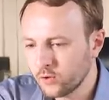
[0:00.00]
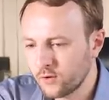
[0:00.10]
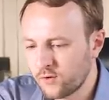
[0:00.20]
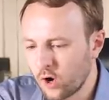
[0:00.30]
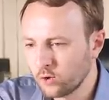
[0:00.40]

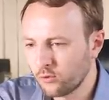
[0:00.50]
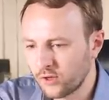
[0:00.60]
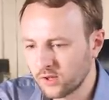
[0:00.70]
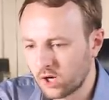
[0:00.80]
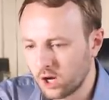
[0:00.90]
The final
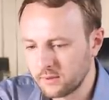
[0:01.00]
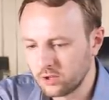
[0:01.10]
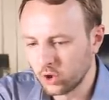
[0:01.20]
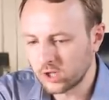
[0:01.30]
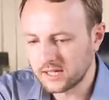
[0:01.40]
thing that I'd
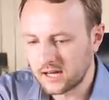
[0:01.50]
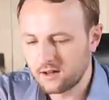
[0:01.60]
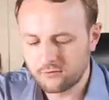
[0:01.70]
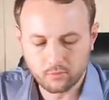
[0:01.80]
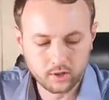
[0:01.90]
be looking
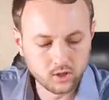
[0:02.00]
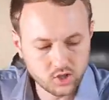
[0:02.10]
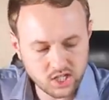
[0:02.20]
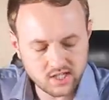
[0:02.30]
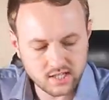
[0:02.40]
at from a
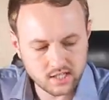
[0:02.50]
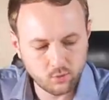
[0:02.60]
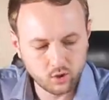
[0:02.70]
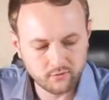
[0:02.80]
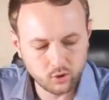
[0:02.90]
logistics
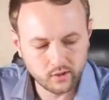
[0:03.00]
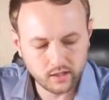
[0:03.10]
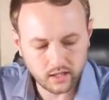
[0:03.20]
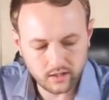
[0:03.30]
point of view and an